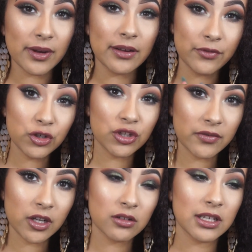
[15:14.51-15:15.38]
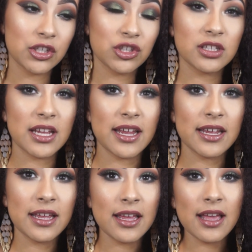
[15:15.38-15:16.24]
future videos, I should
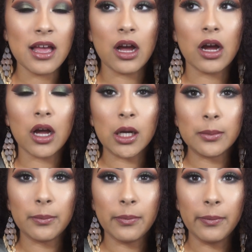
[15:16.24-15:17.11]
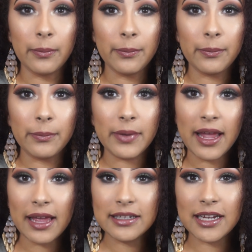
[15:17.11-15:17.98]
say. And
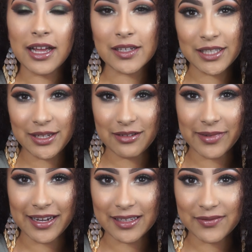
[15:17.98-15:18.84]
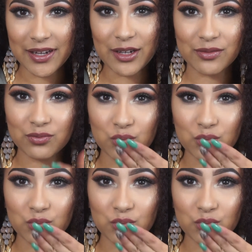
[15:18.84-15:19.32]
yeah, I'll see you in my next video.